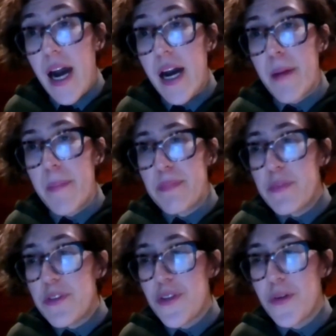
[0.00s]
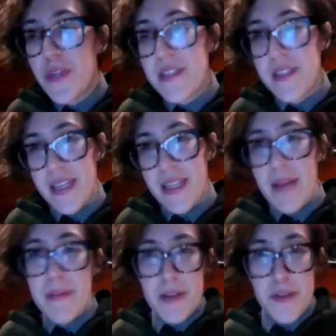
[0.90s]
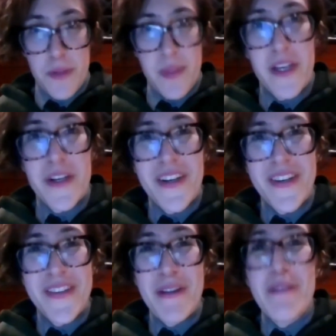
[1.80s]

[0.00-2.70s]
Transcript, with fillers: Um, so, this in, I assume that you're